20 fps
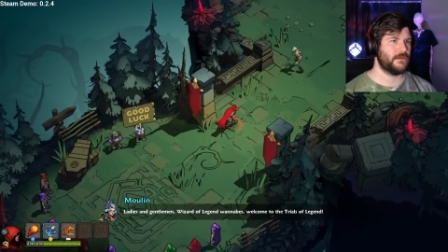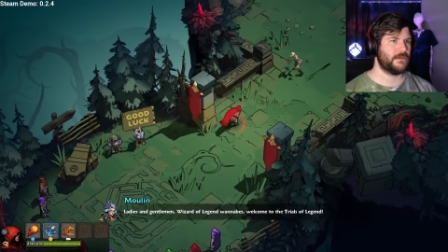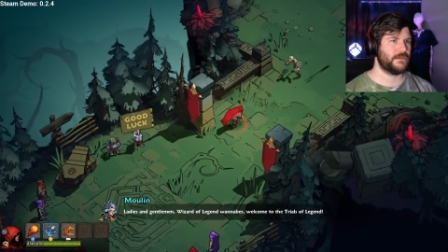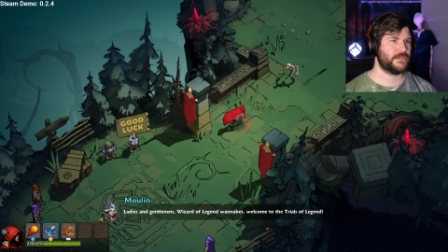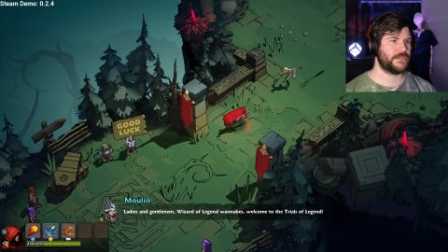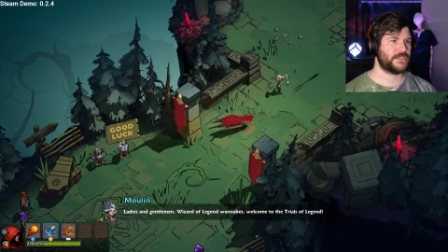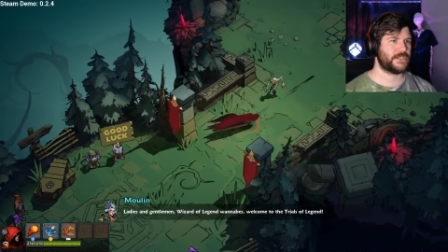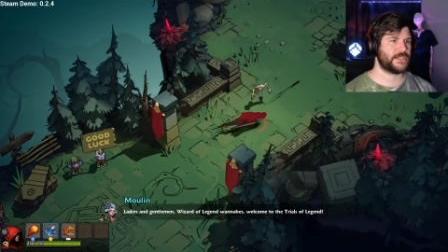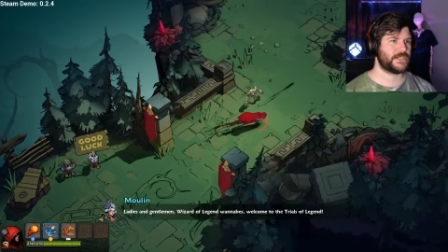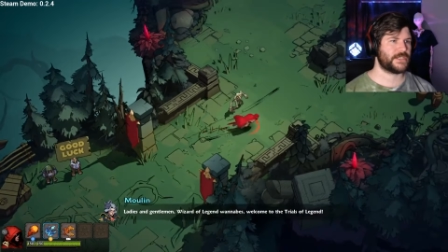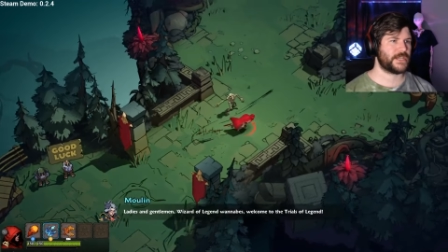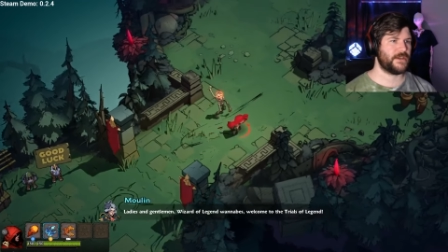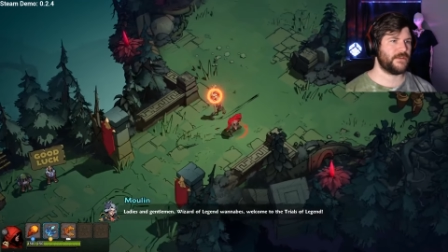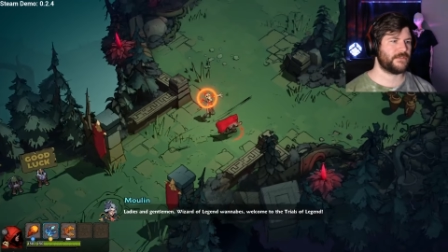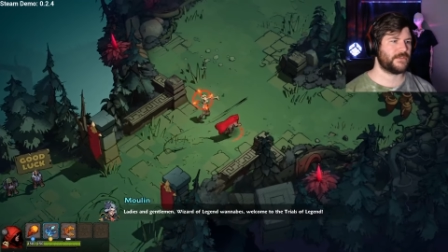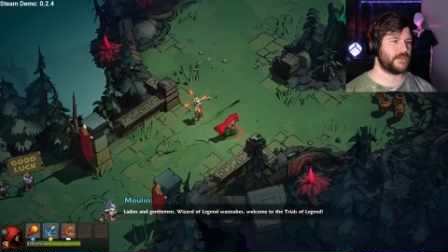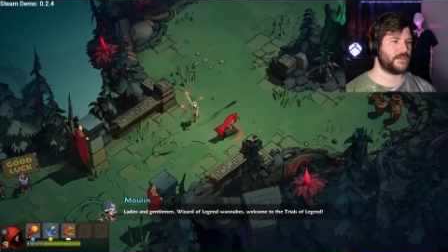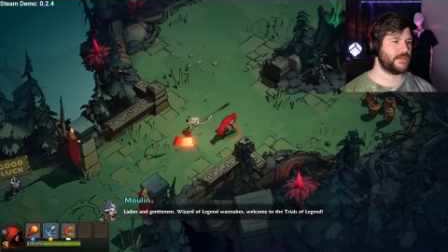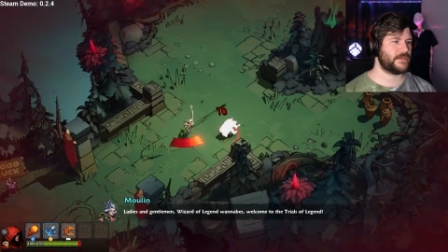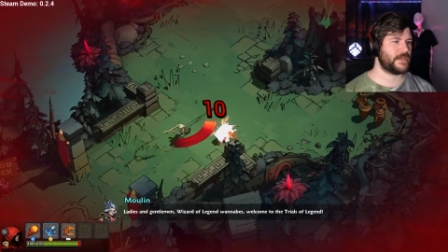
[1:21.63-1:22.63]
Just a
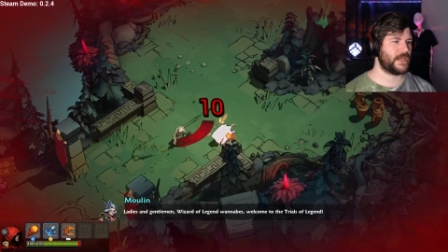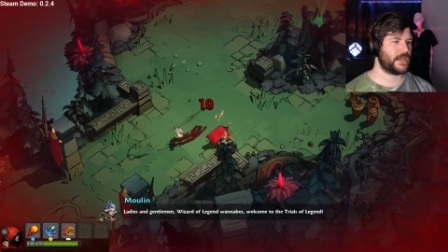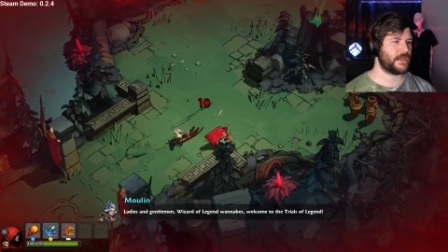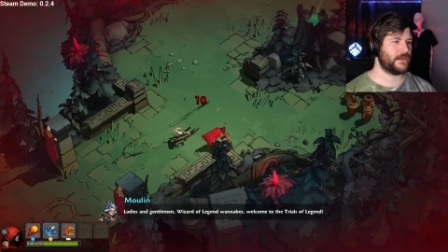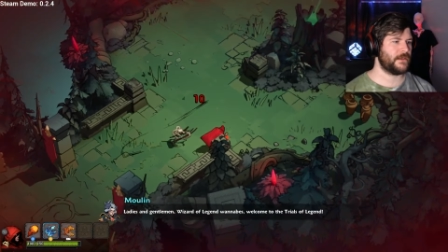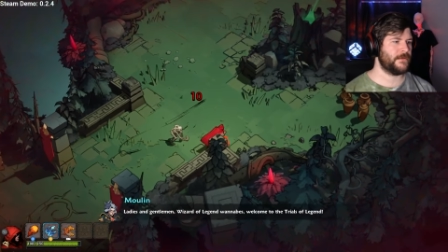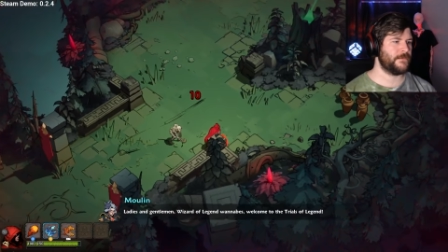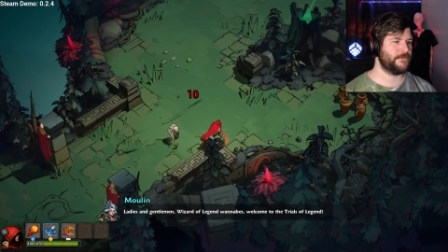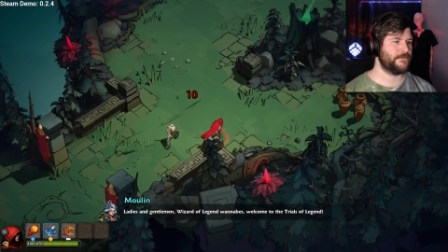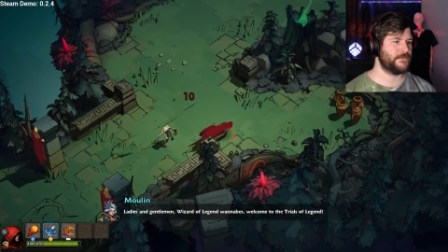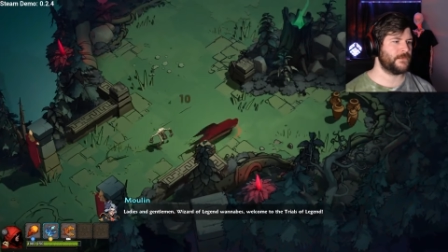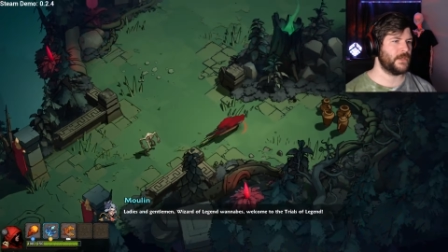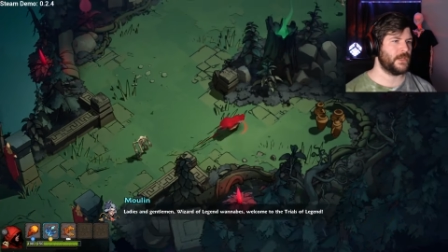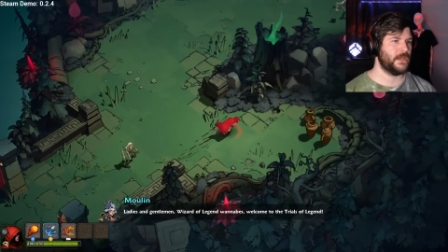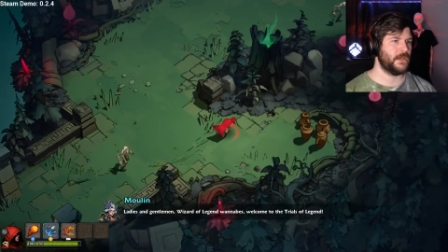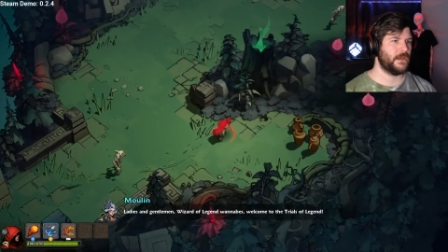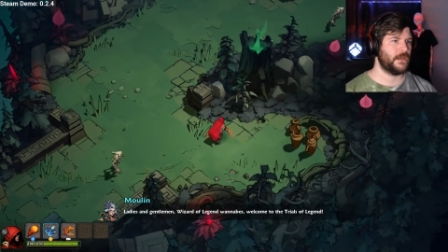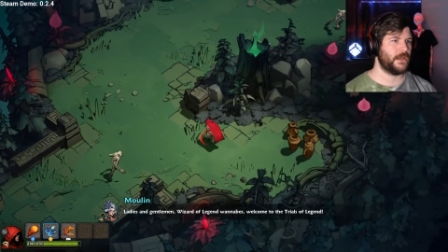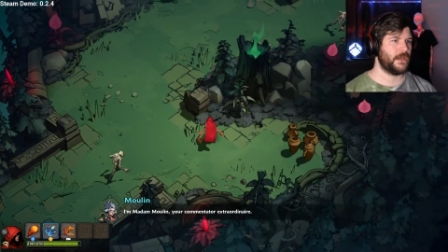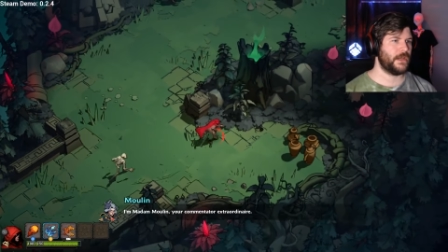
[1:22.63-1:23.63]
skeleton attacking you.
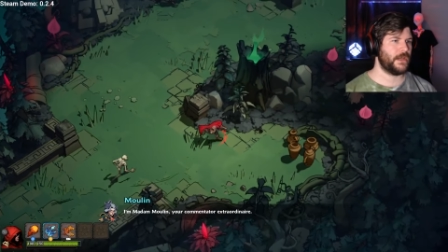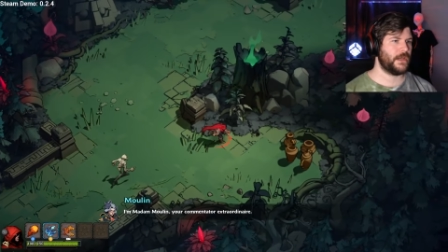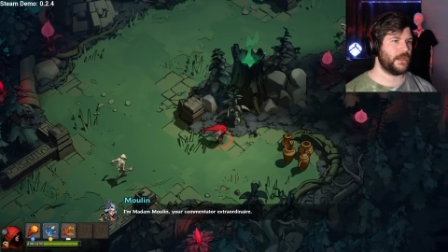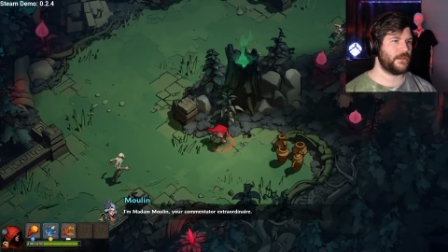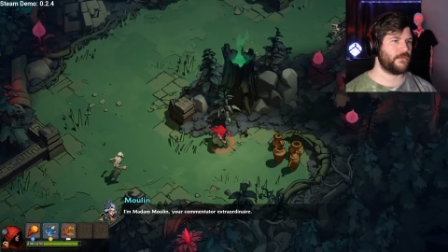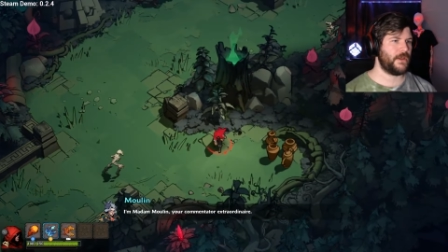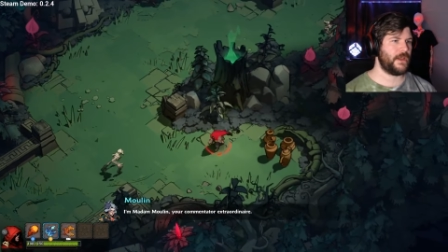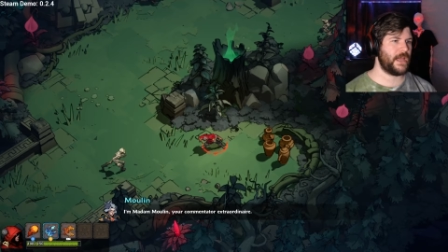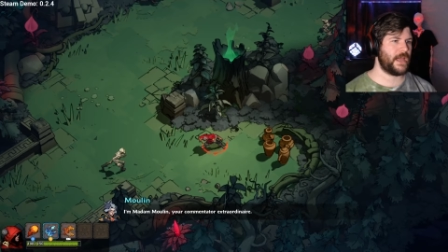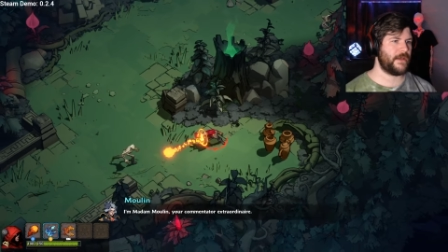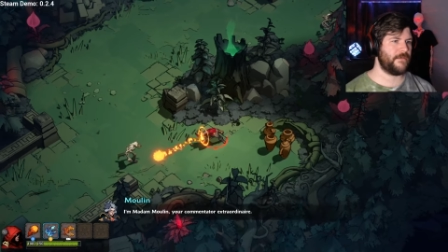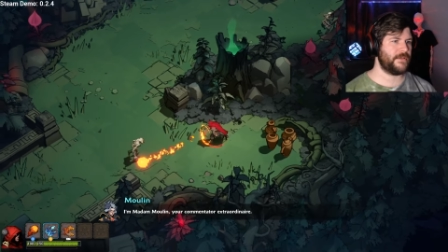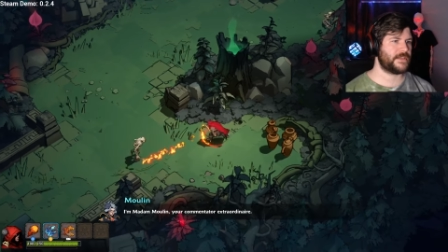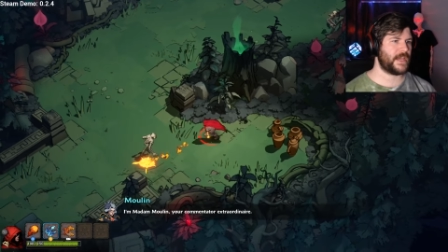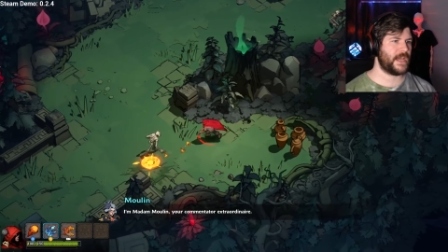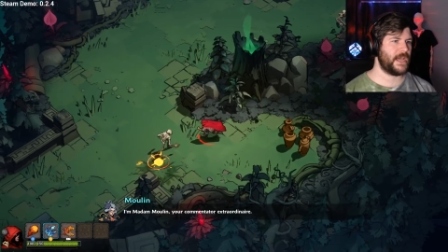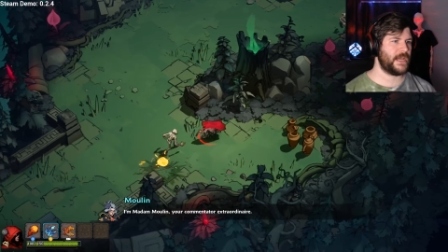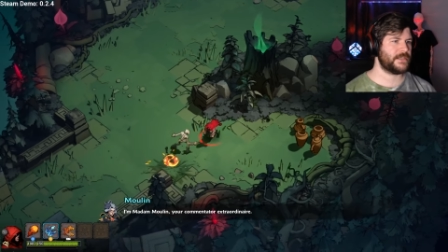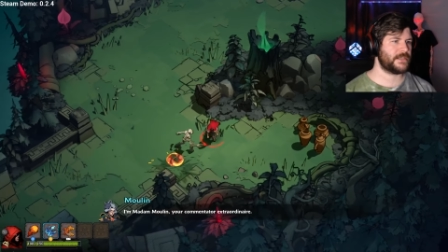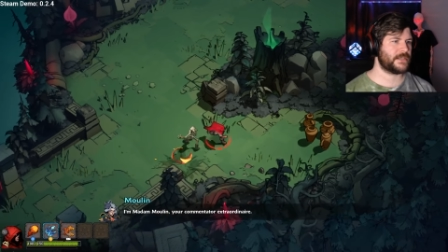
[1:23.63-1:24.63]
Uh, do I have
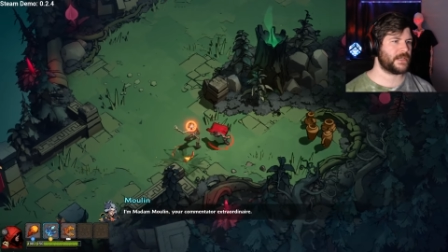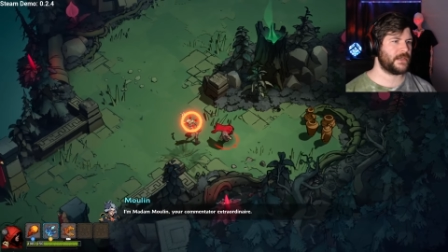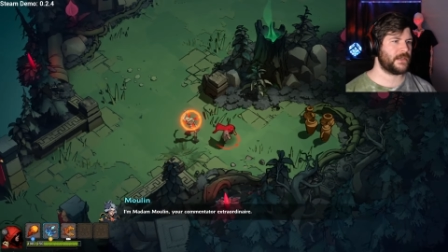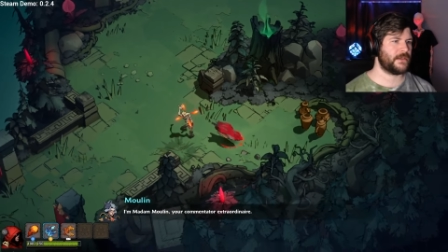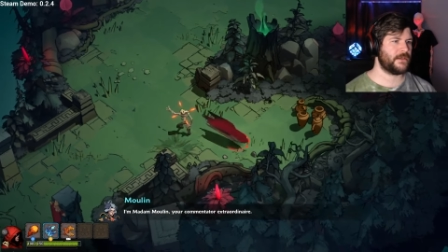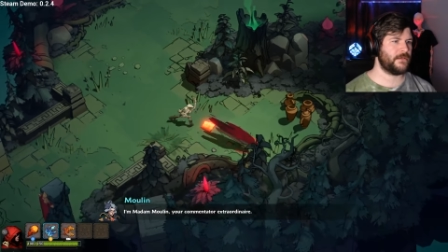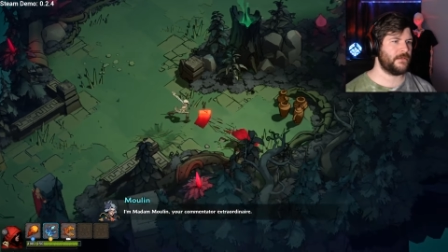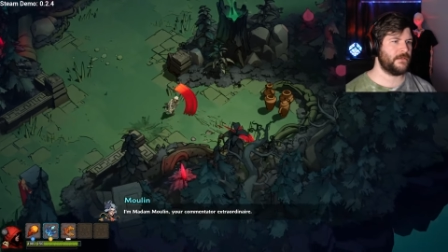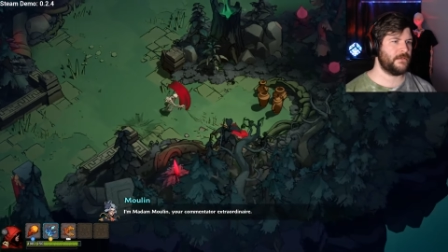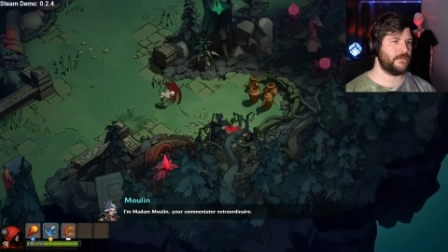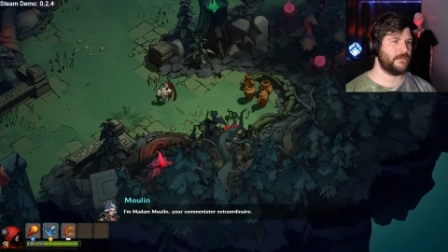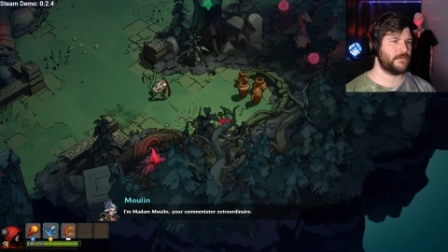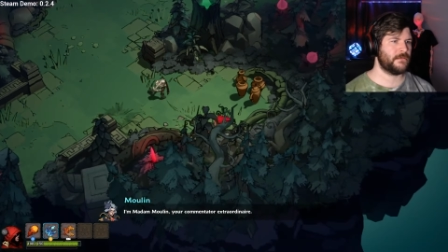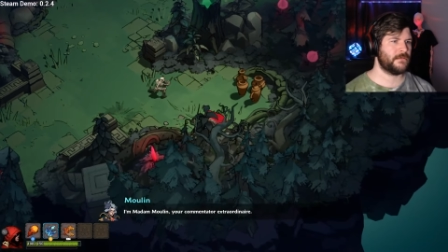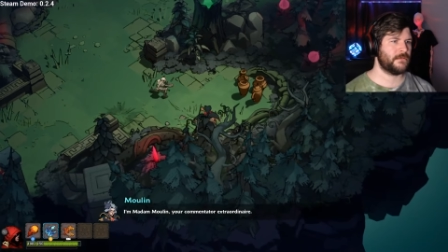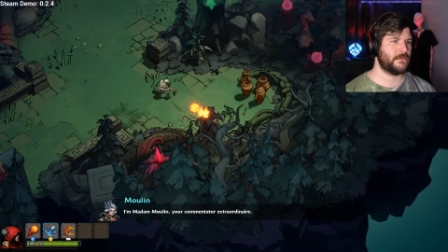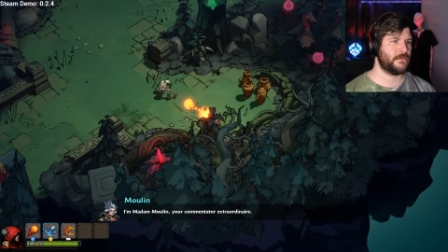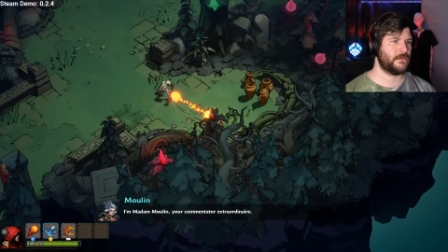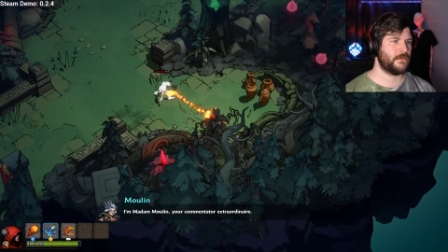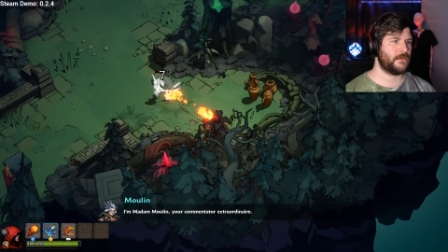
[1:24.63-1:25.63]
attacks? Can I kill you?
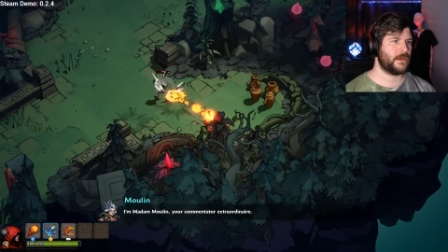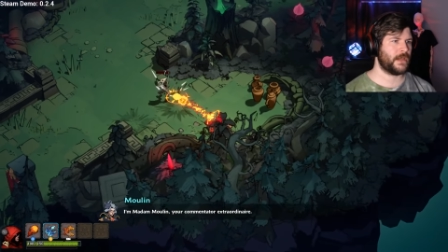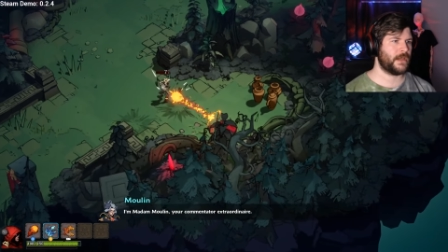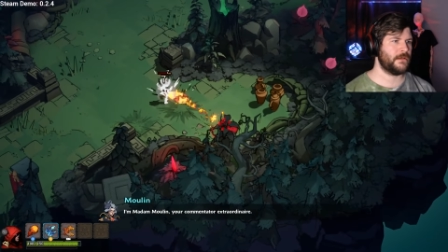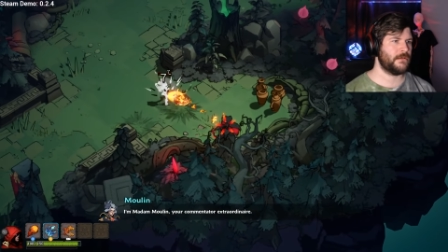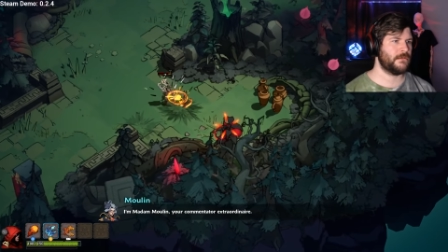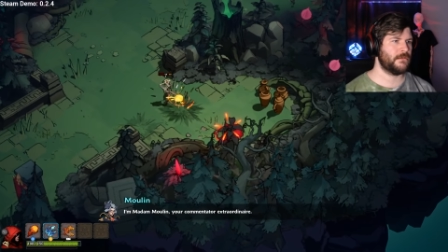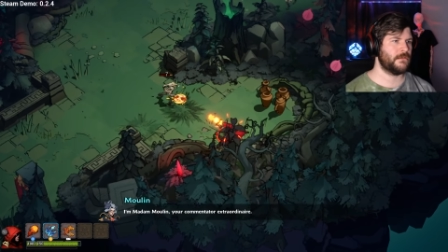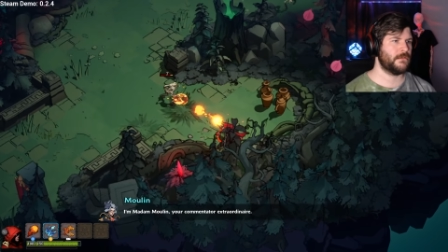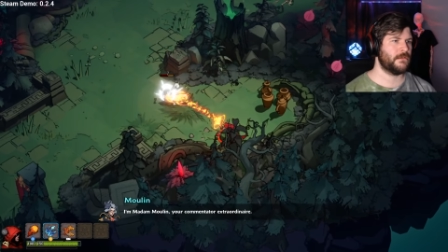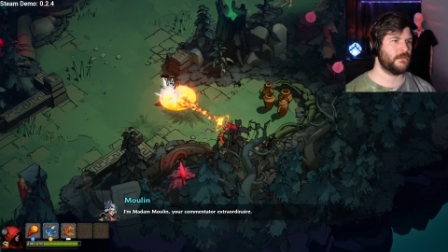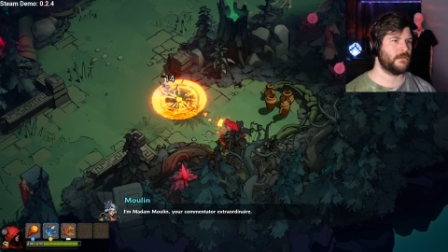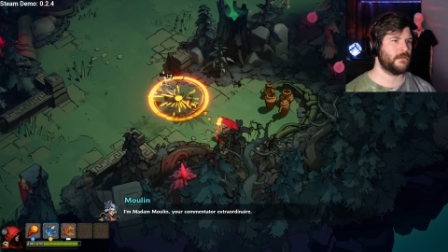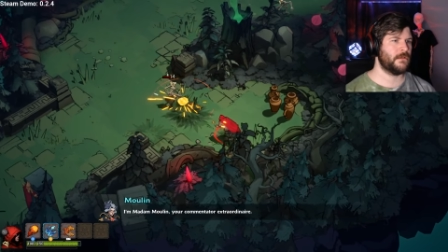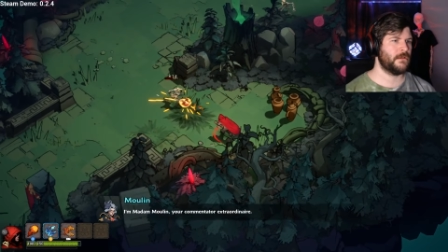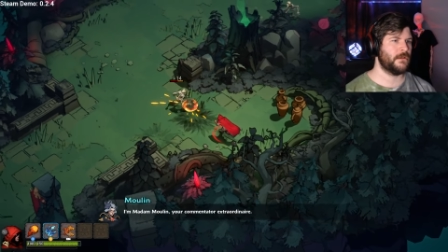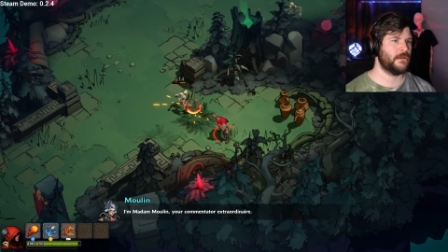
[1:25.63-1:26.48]
Okay.